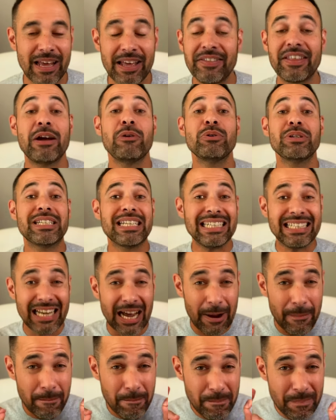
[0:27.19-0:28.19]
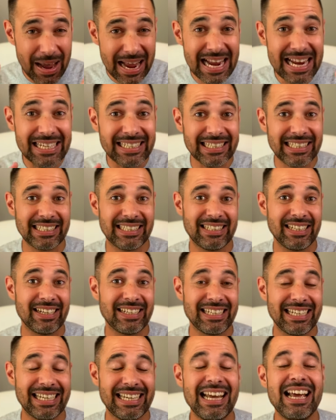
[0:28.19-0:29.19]
There was this amazing
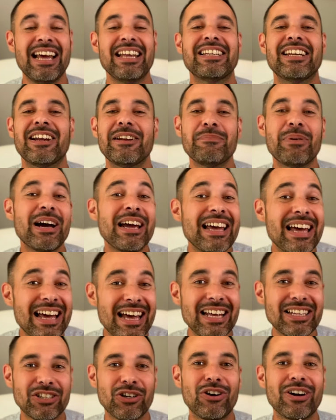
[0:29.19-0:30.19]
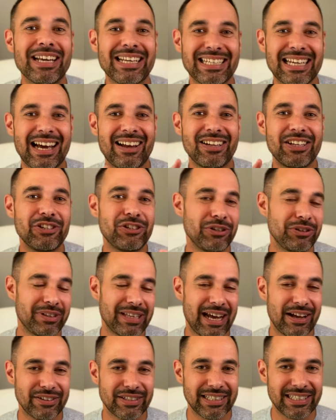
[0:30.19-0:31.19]
study done by Herzog et al. In
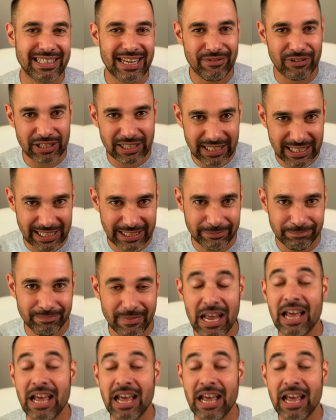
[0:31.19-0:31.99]
2017.